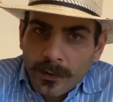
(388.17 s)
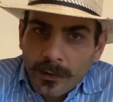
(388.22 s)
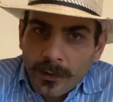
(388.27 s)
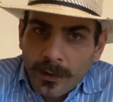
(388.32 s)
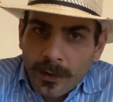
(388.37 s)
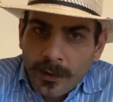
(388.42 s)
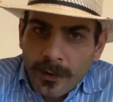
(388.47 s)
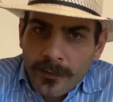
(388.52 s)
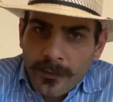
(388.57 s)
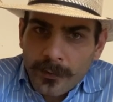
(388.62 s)

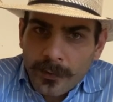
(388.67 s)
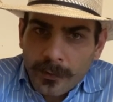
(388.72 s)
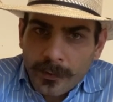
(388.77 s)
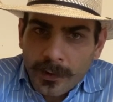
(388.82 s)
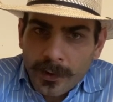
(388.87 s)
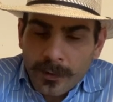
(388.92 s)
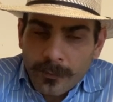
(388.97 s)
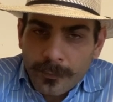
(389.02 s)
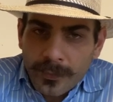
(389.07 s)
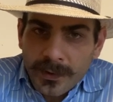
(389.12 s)
Other
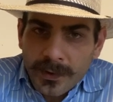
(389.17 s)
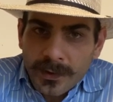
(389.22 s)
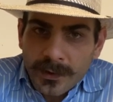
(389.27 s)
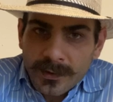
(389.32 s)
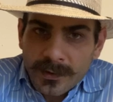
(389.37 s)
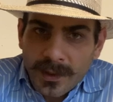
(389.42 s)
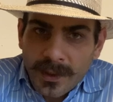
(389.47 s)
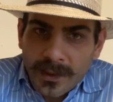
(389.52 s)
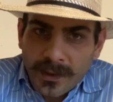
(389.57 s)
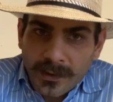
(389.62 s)

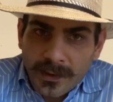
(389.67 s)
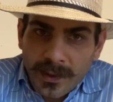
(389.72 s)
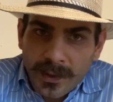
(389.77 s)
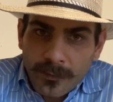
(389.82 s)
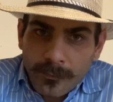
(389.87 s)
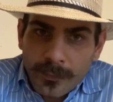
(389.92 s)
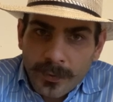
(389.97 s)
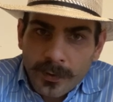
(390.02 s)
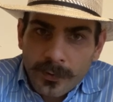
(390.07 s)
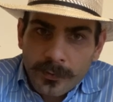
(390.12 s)
companies like
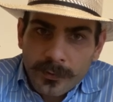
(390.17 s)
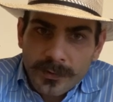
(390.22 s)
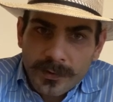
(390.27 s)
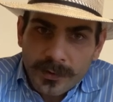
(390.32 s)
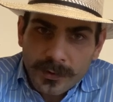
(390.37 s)
Dan Post